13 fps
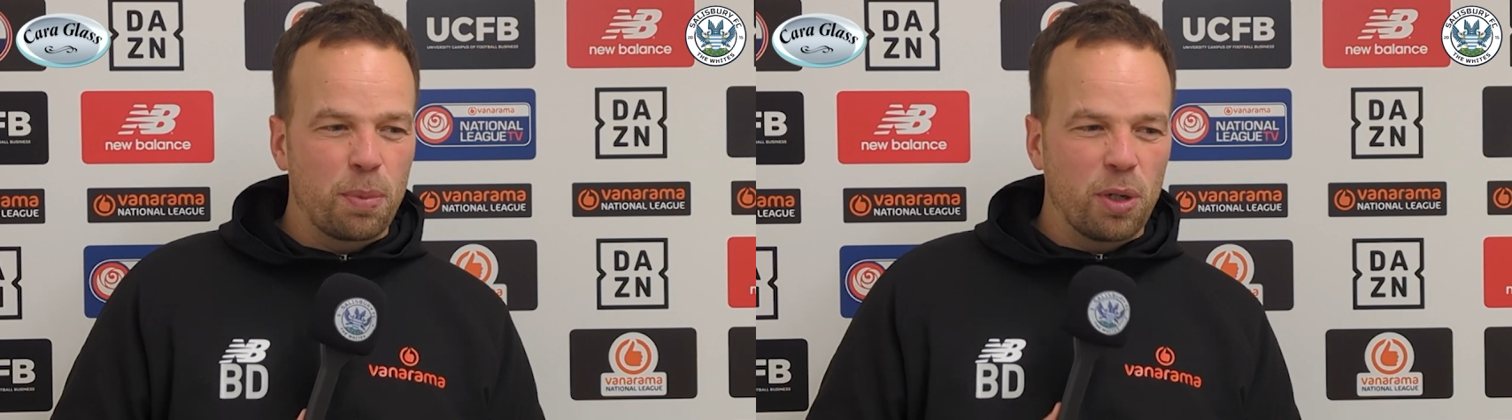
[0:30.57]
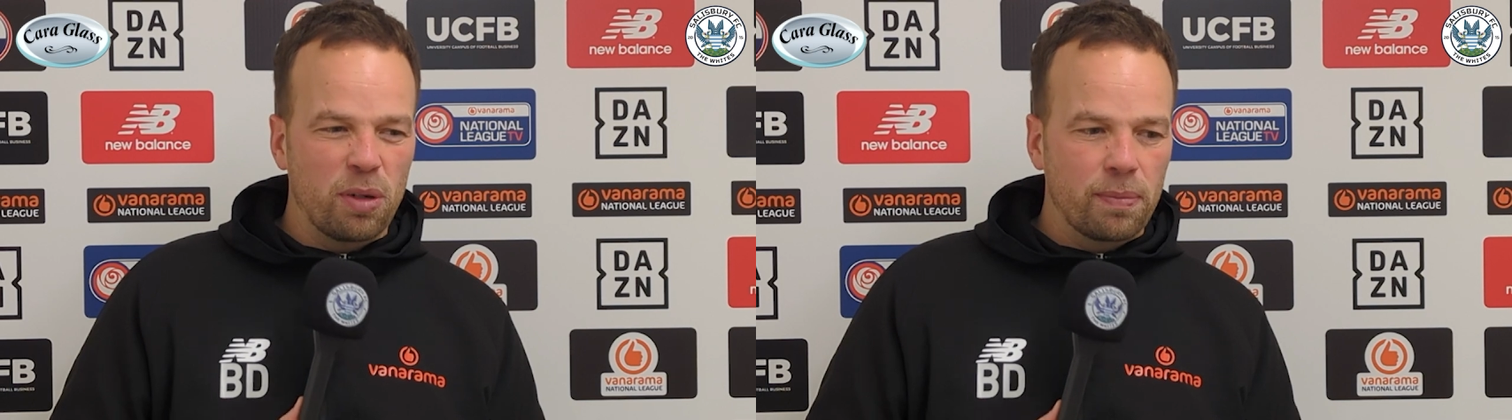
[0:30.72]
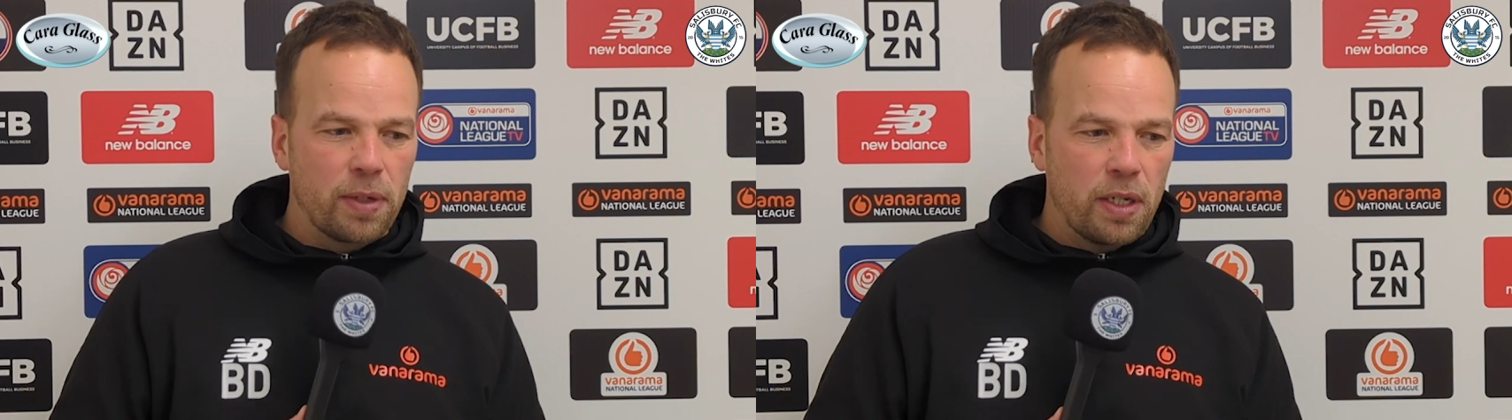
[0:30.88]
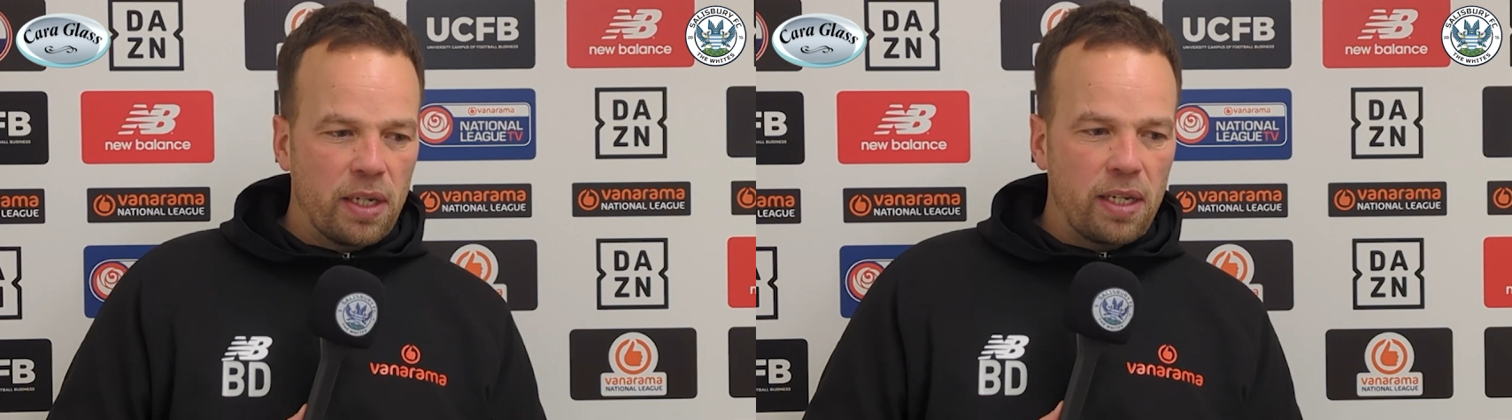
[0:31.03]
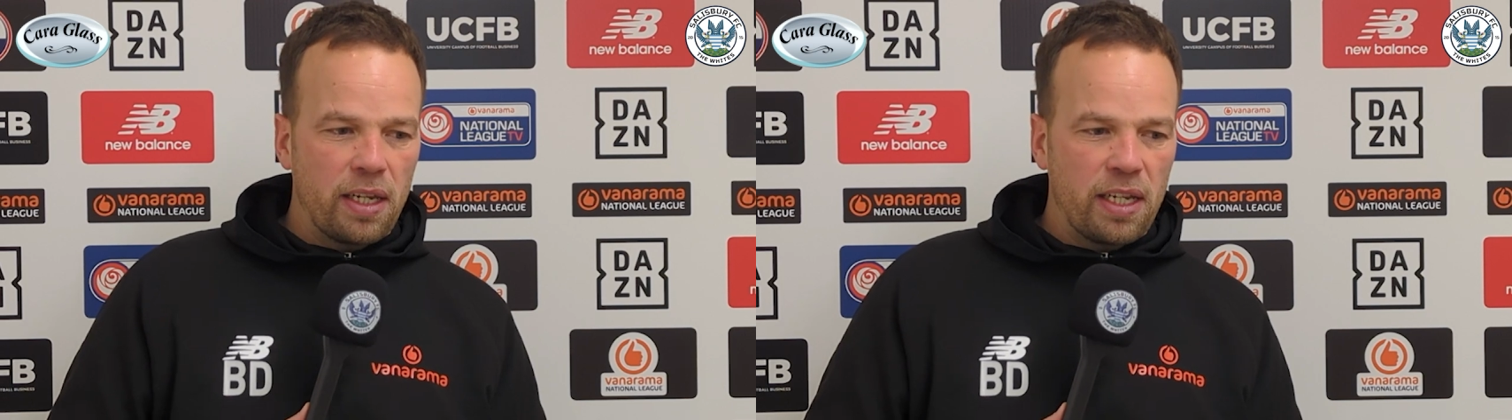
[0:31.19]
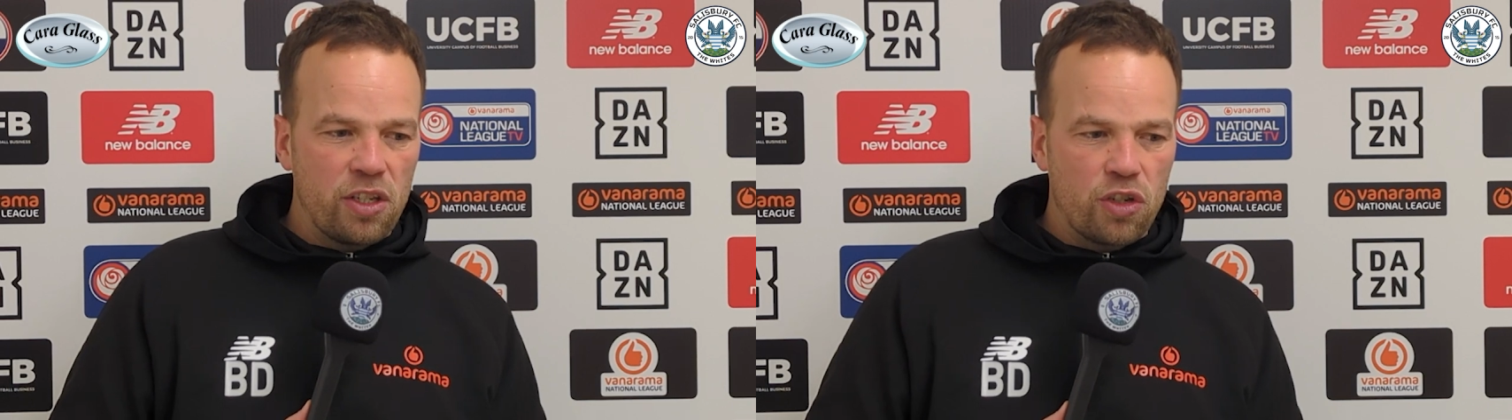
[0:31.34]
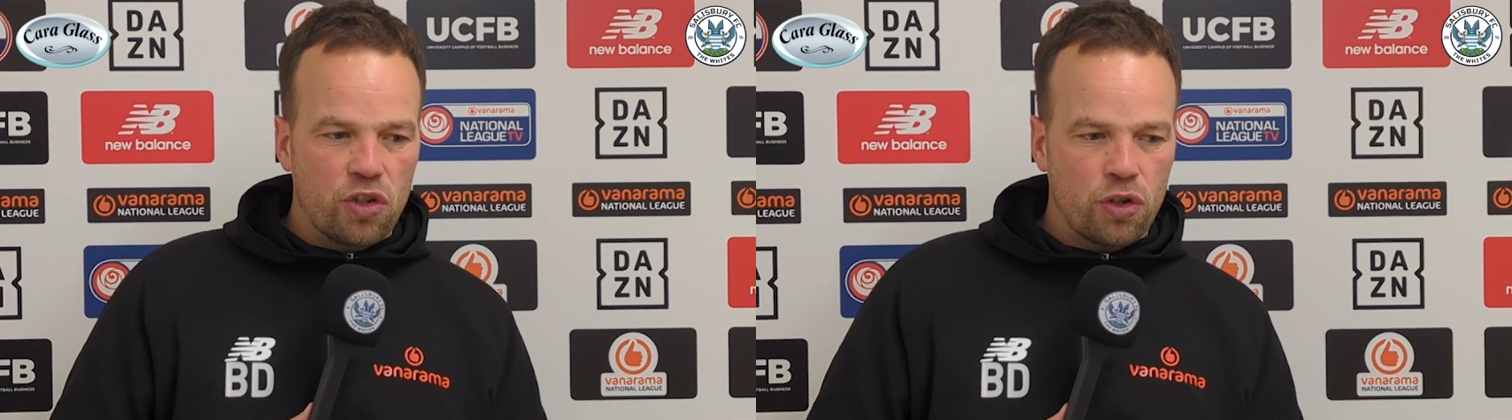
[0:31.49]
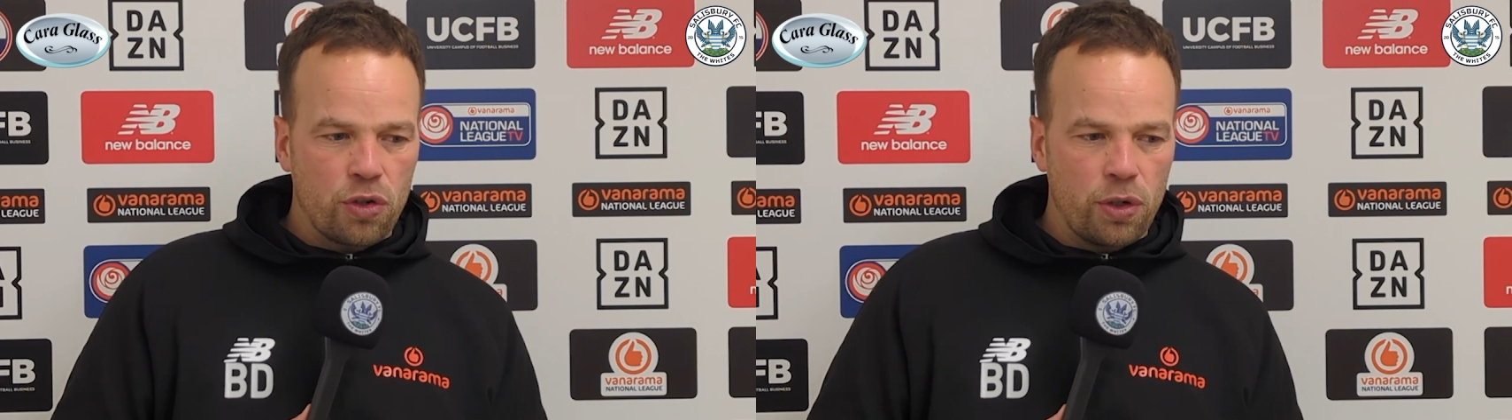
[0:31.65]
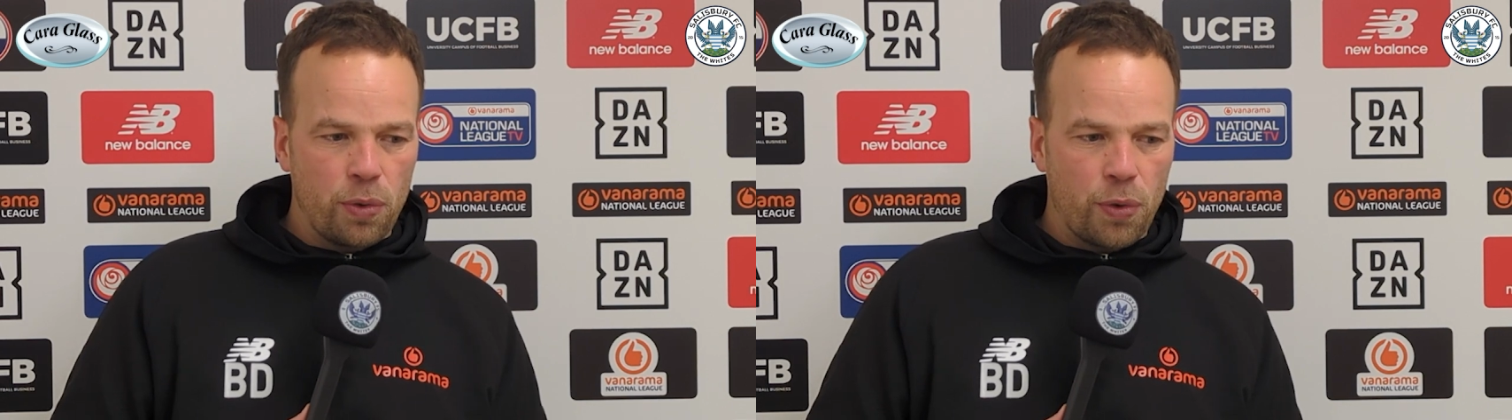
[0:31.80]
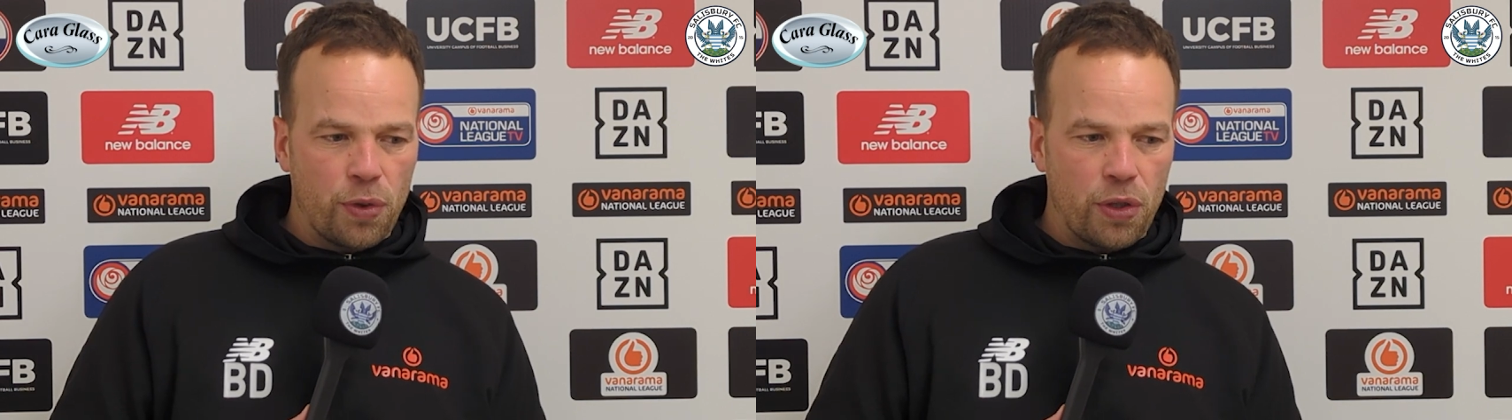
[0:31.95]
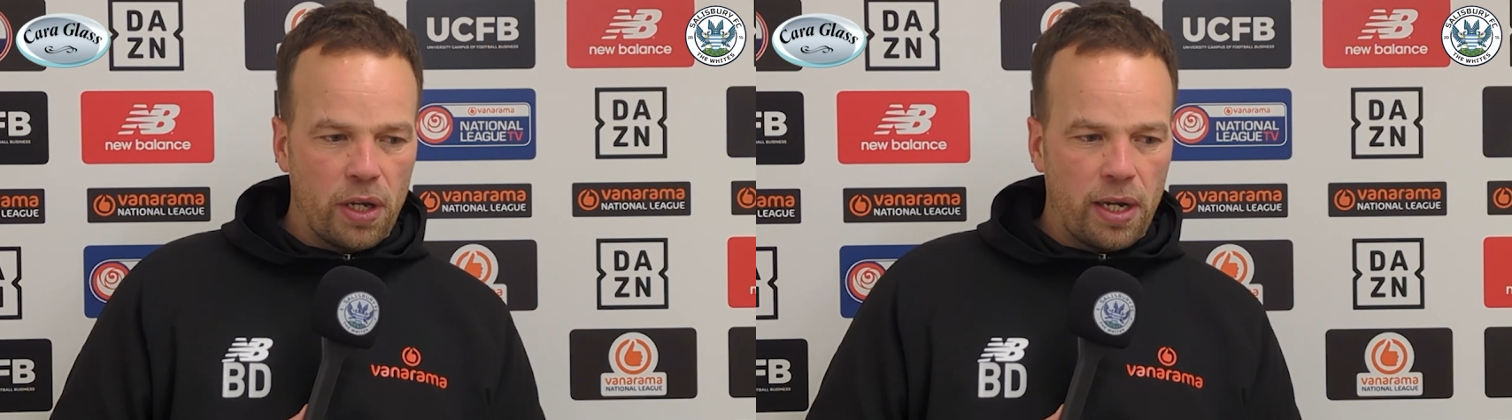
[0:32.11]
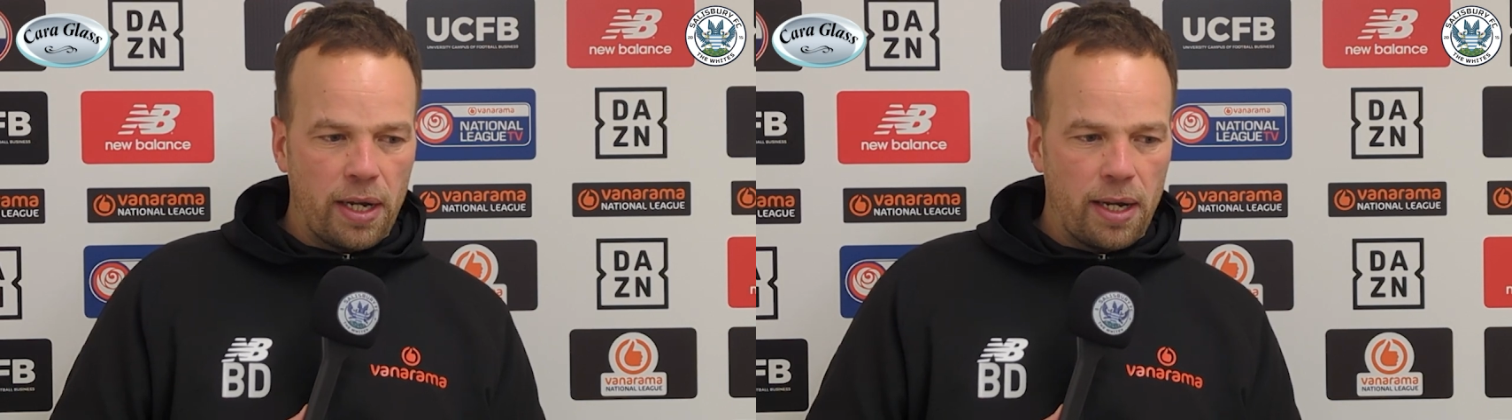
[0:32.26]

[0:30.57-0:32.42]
But in truth,